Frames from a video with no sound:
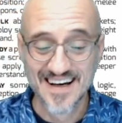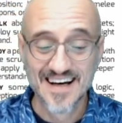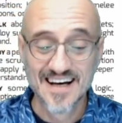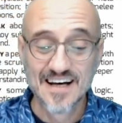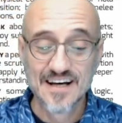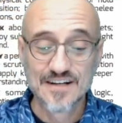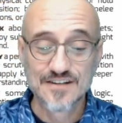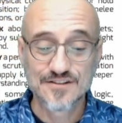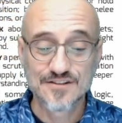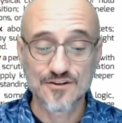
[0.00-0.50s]

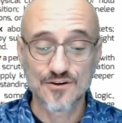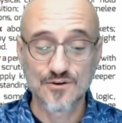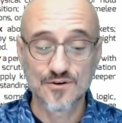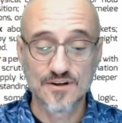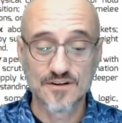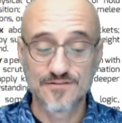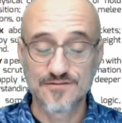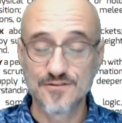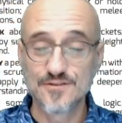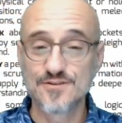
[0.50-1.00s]
So
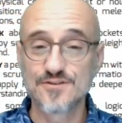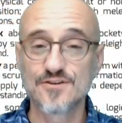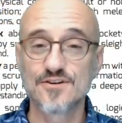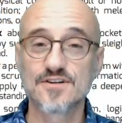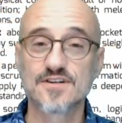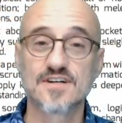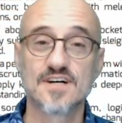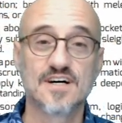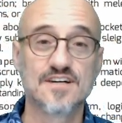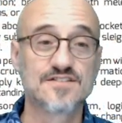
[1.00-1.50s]
if you
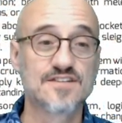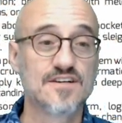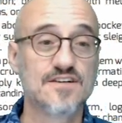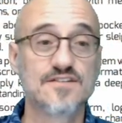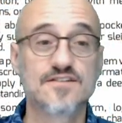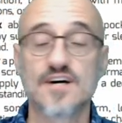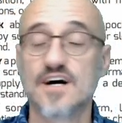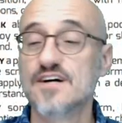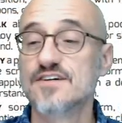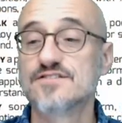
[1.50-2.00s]
took, say
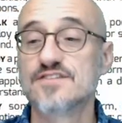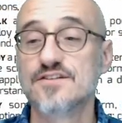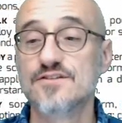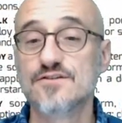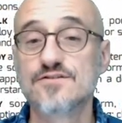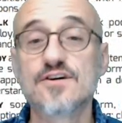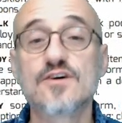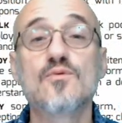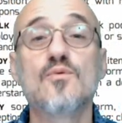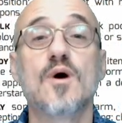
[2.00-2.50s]
I said you
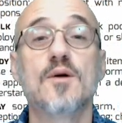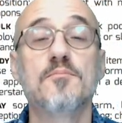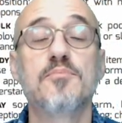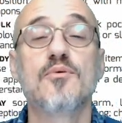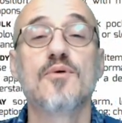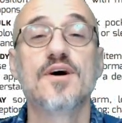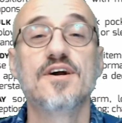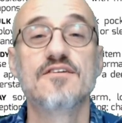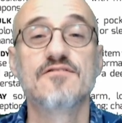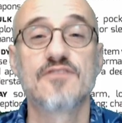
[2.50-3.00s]
take 1
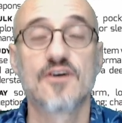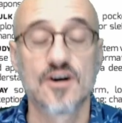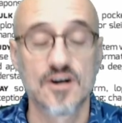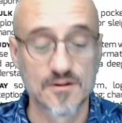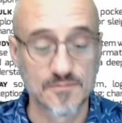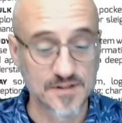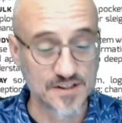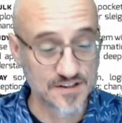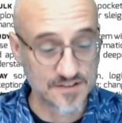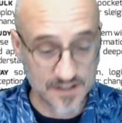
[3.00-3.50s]
point of
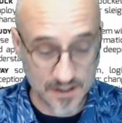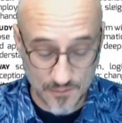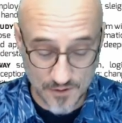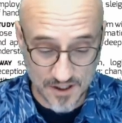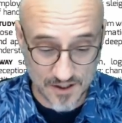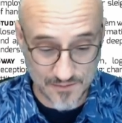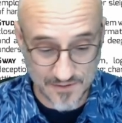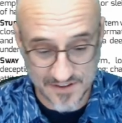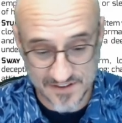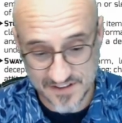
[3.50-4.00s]
harm and you say, I want
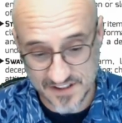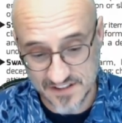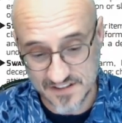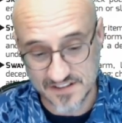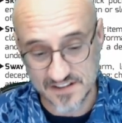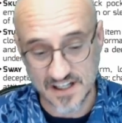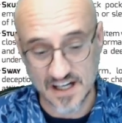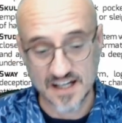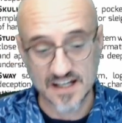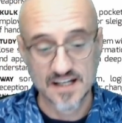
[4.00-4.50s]
to resist
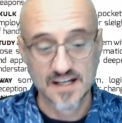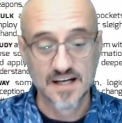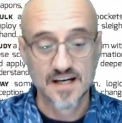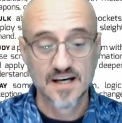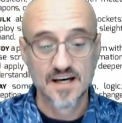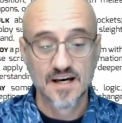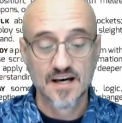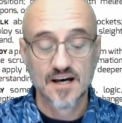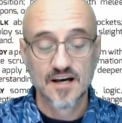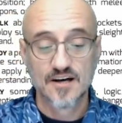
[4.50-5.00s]
that.
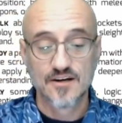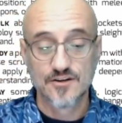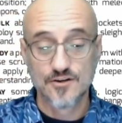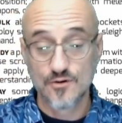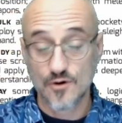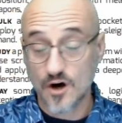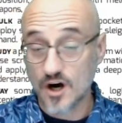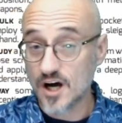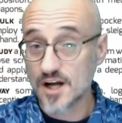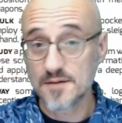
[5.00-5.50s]
You
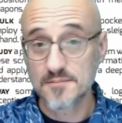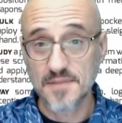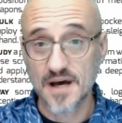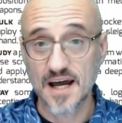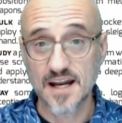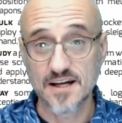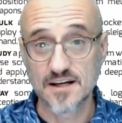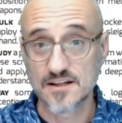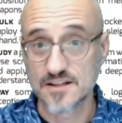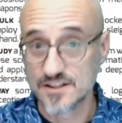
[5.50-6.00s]

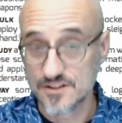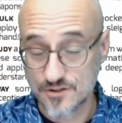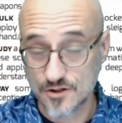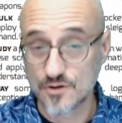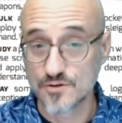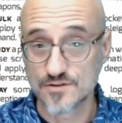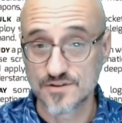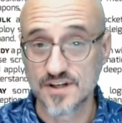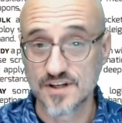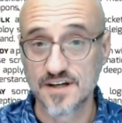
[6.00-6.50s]
automatically
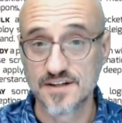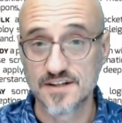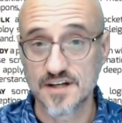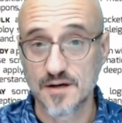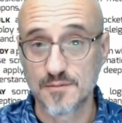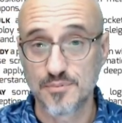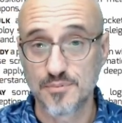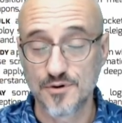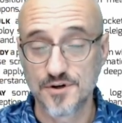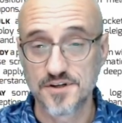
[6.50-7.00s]
don't take
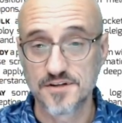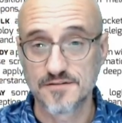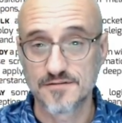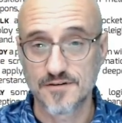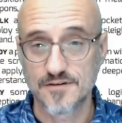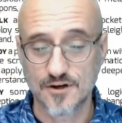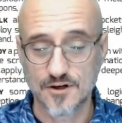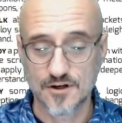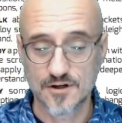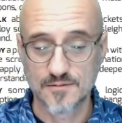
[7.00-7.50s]
that point of
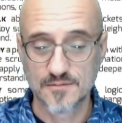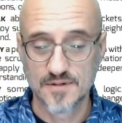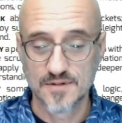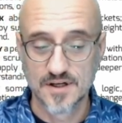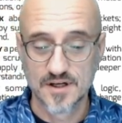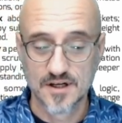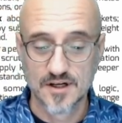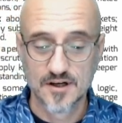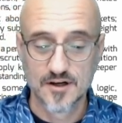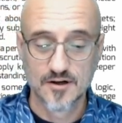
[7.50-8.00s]
harm.
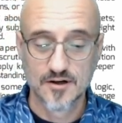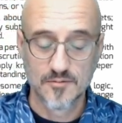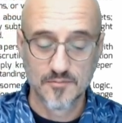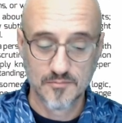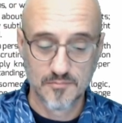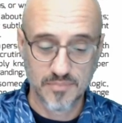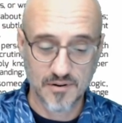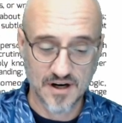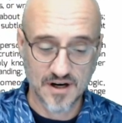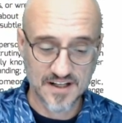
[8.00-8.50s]

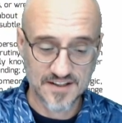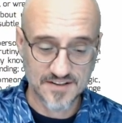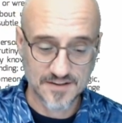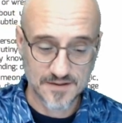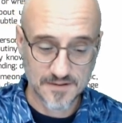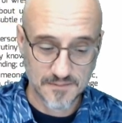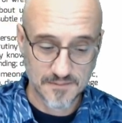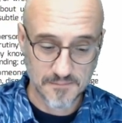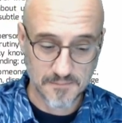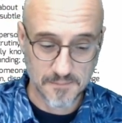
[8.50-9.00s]
But
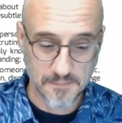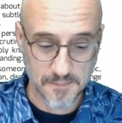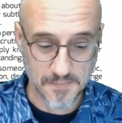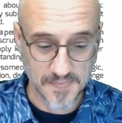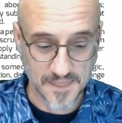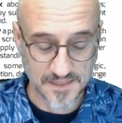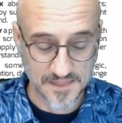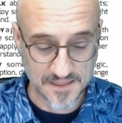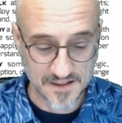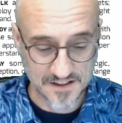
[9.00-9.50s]

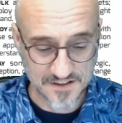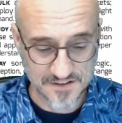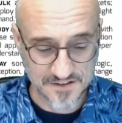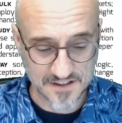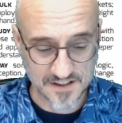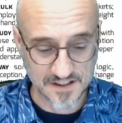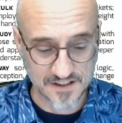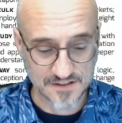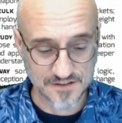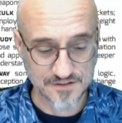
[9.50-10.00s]
in this
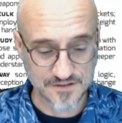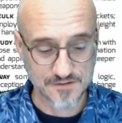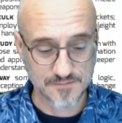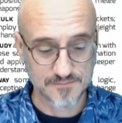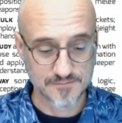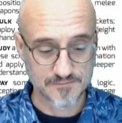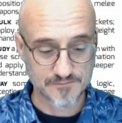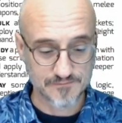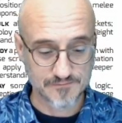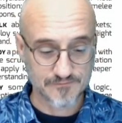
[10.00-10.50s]
case,
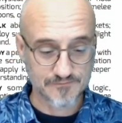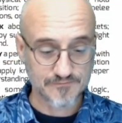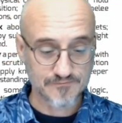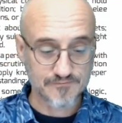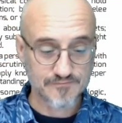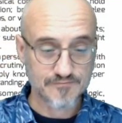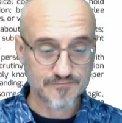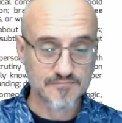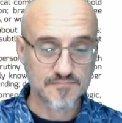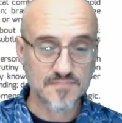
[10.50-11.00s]

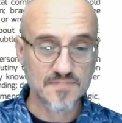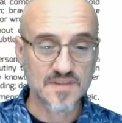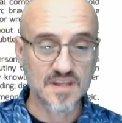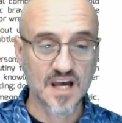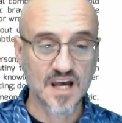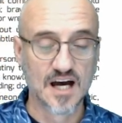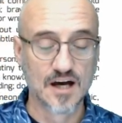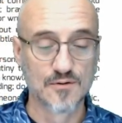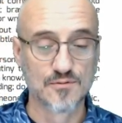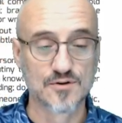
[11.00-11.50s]

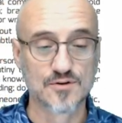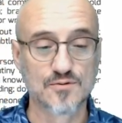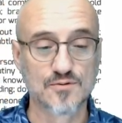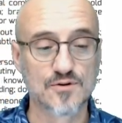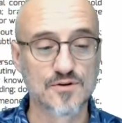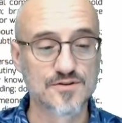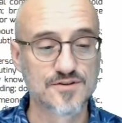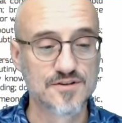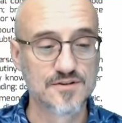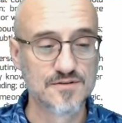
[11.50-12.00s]
I would
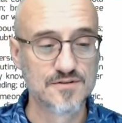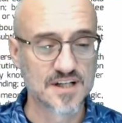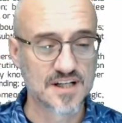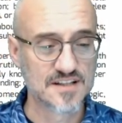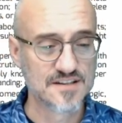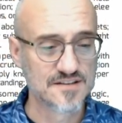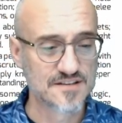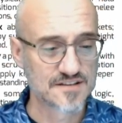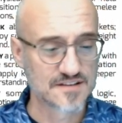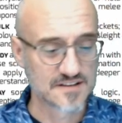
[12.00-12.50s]
roll 2
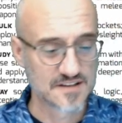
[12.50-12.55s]
dice.